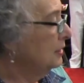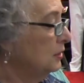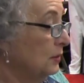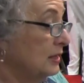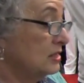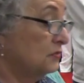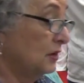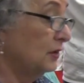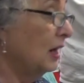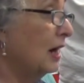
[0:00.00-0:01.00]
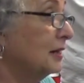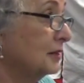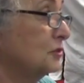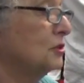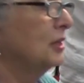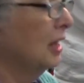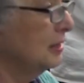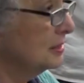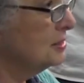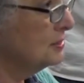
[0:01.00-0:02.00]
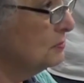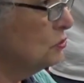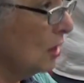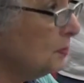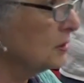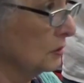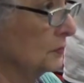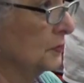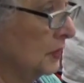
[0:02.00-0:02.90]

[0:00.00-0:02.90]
You know, it gets very hot in Chennai. It's tropical.